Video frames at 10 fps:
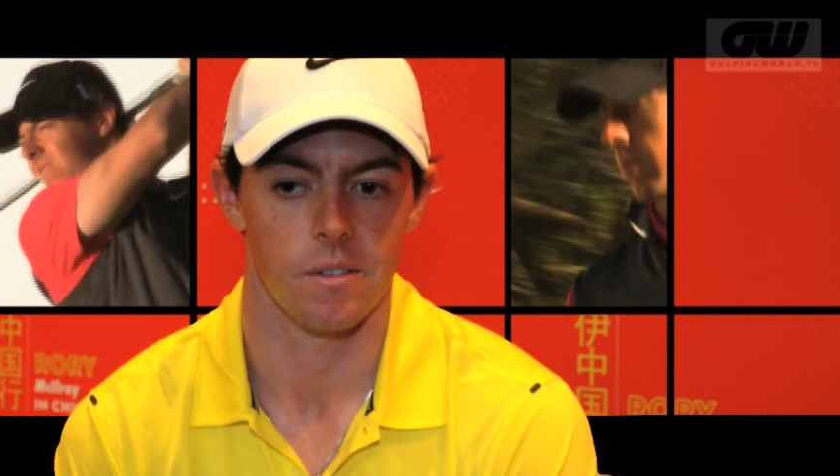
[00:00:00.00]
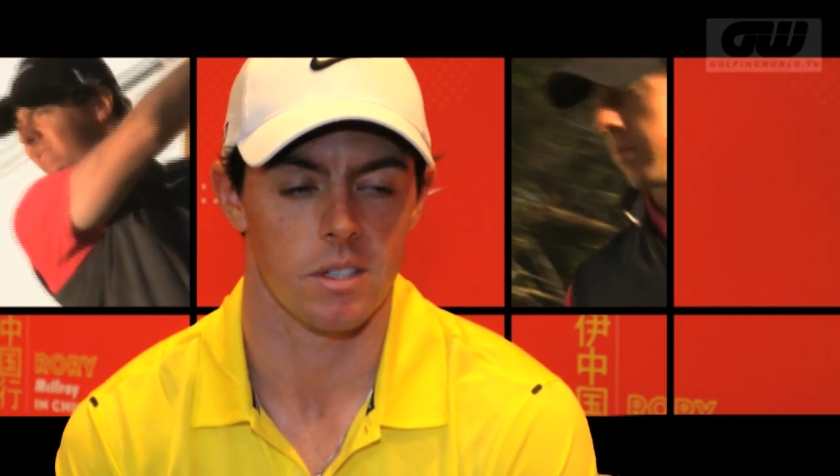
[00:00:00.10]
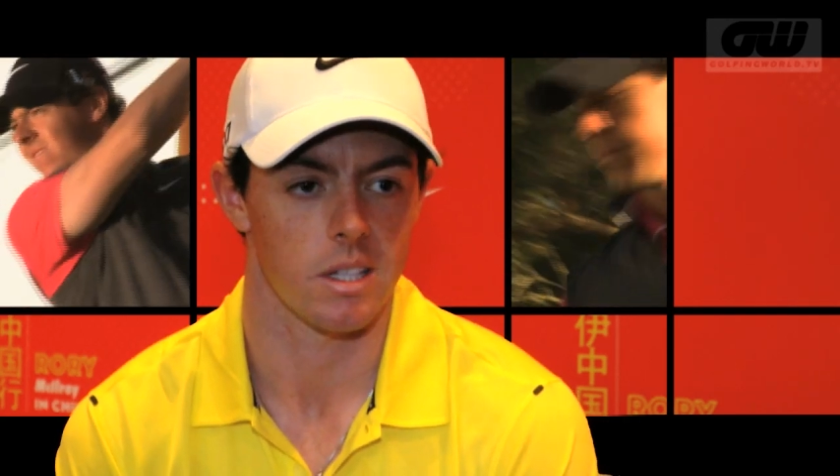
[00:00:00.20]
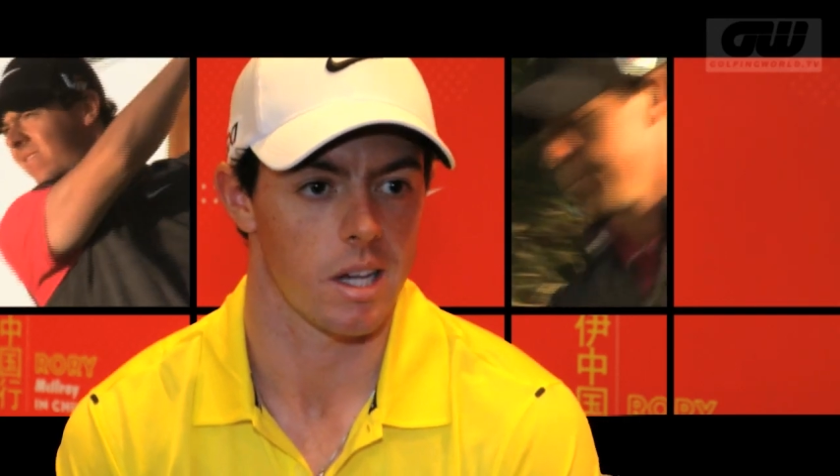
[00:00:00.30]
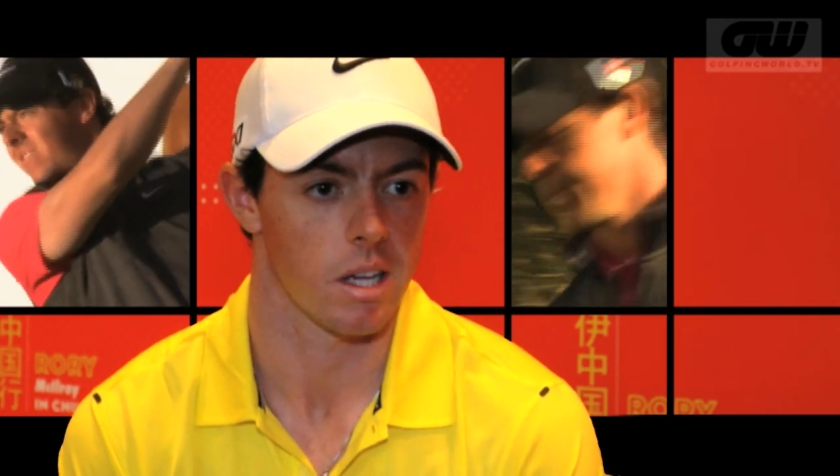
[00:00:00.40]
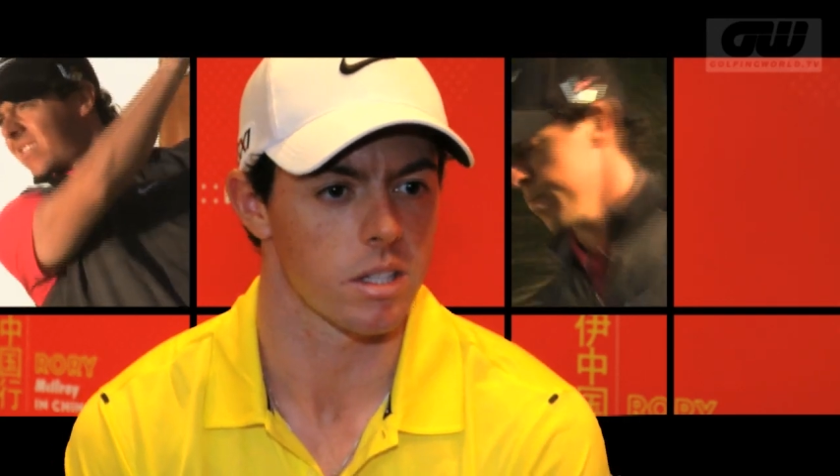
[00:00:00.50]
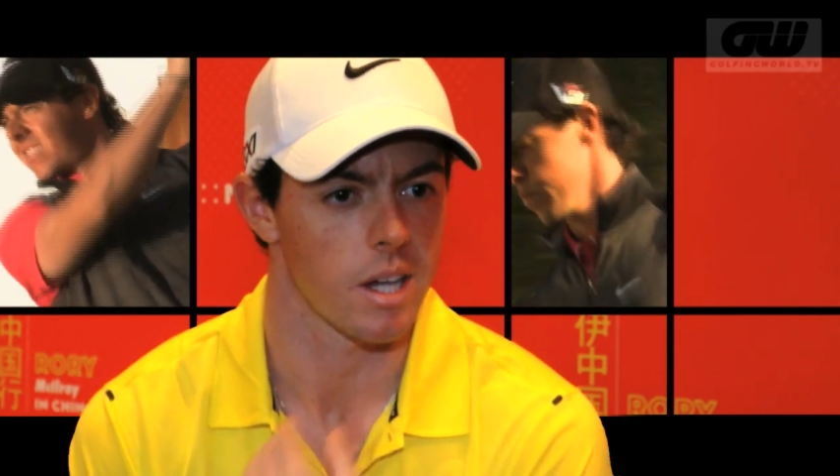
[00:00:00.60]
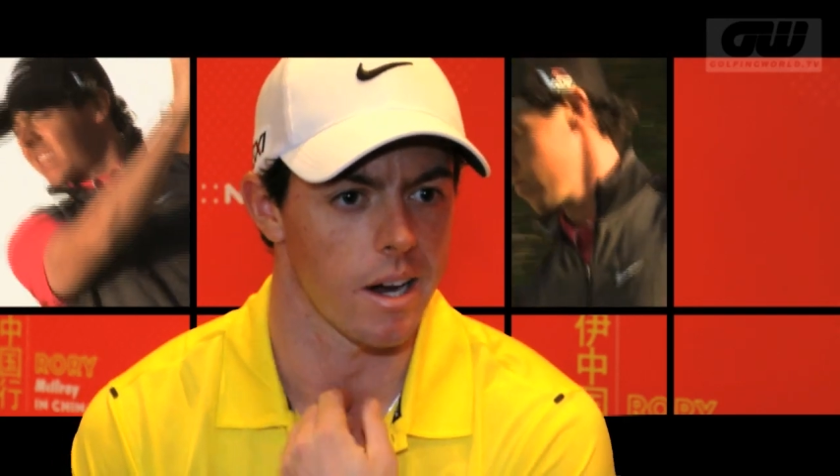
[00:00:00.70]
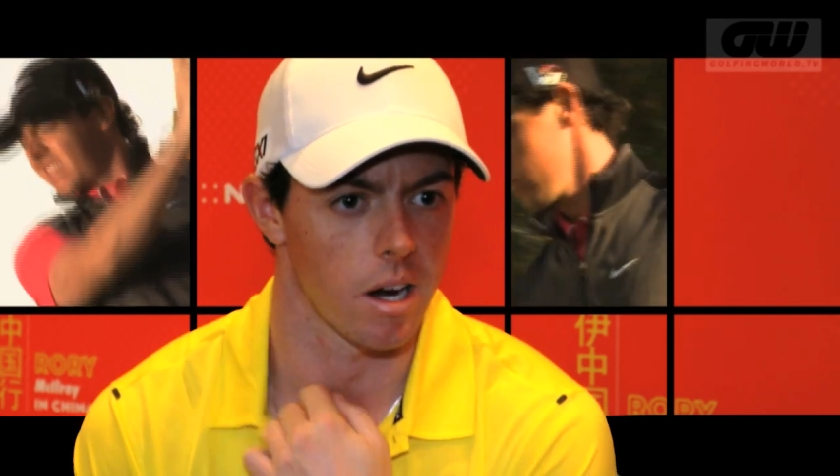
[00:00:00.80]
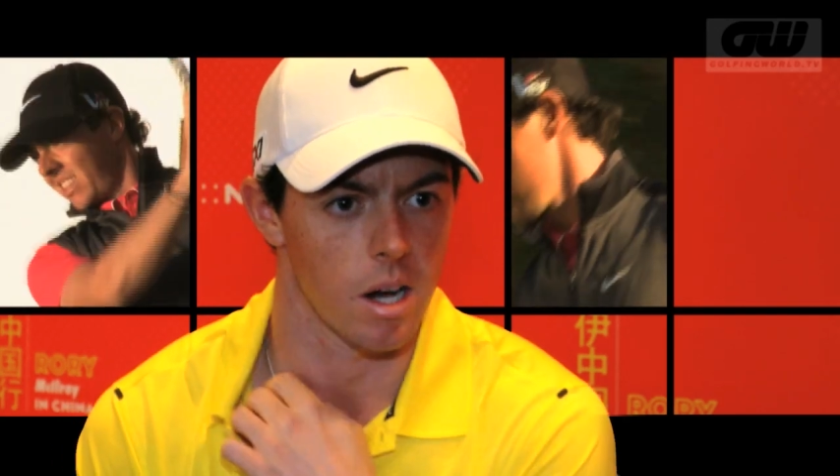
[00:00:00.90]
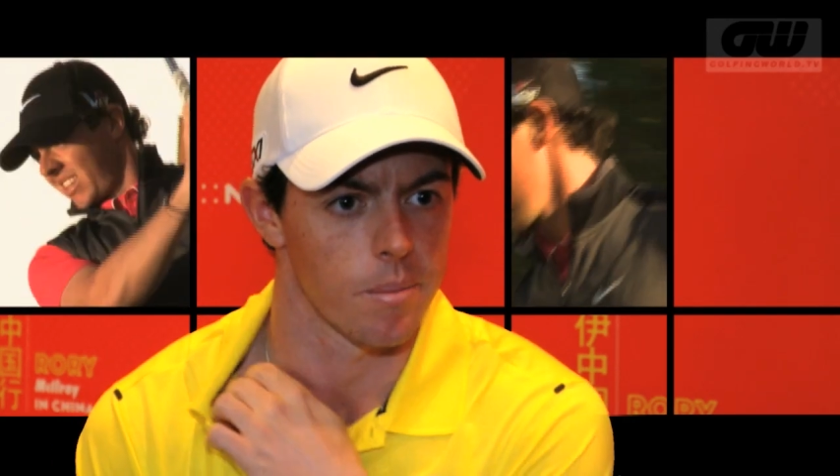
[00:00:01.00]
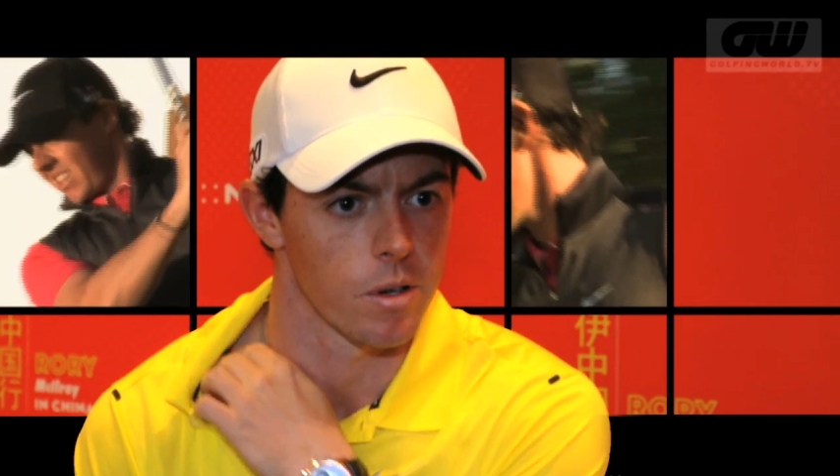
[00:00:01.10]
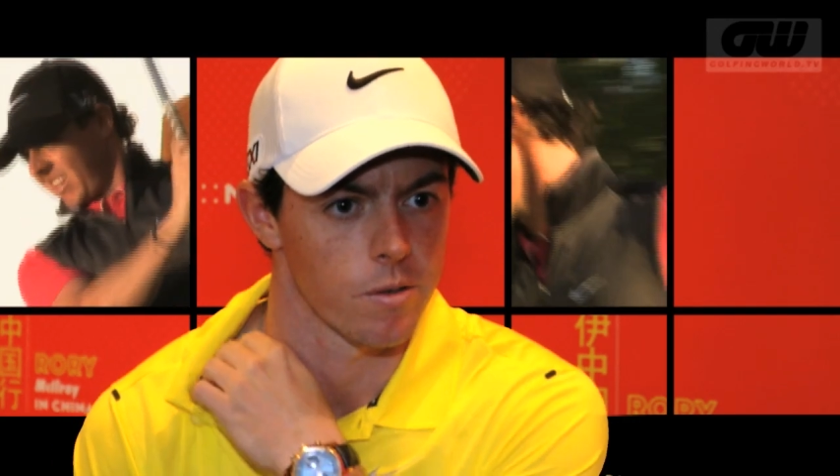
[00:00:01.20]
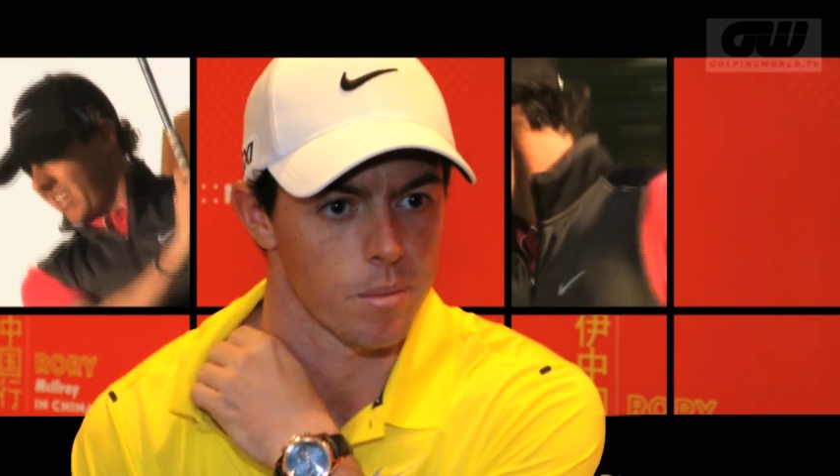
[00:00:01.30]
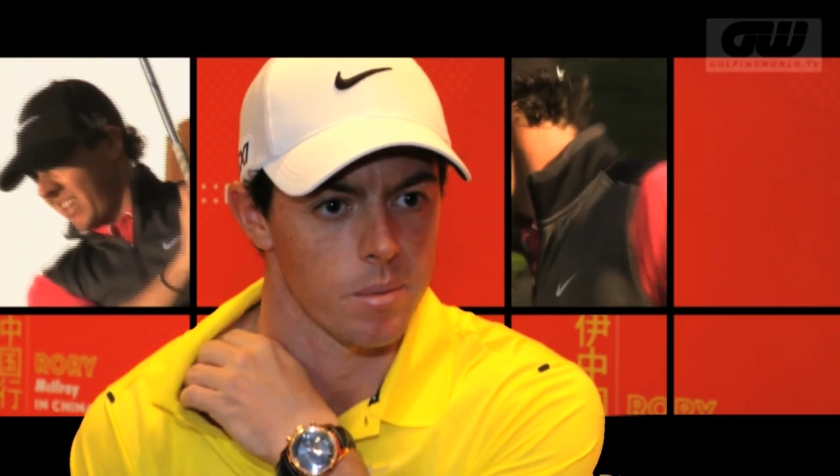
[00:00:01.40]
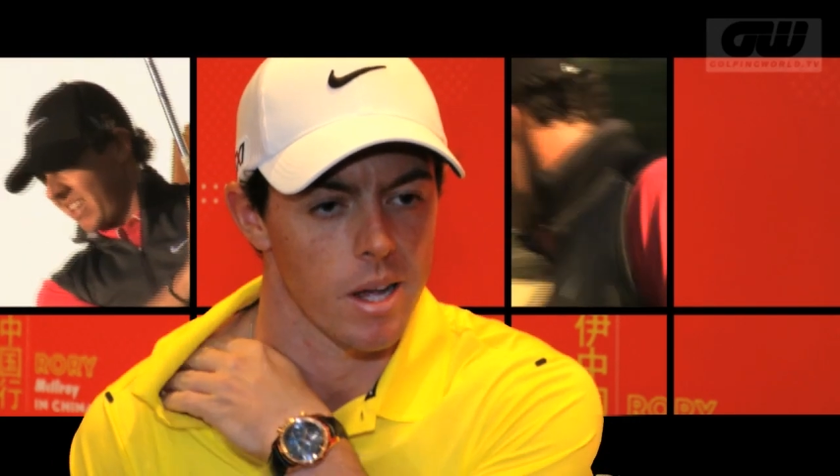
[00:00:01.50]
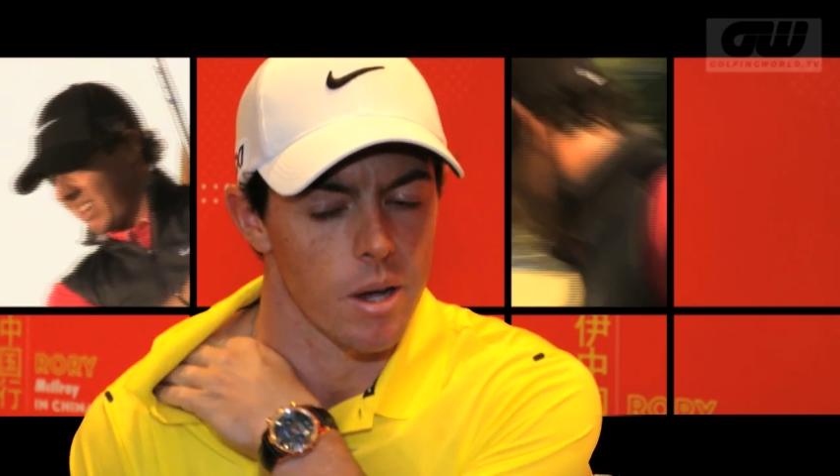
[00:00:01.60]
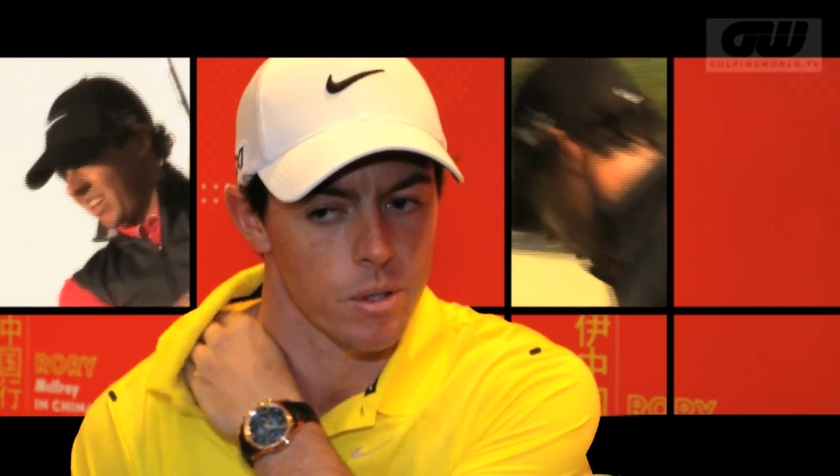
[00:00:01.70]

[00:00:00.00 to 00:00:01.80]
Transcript: Obviously, they got Tiger coming over to play,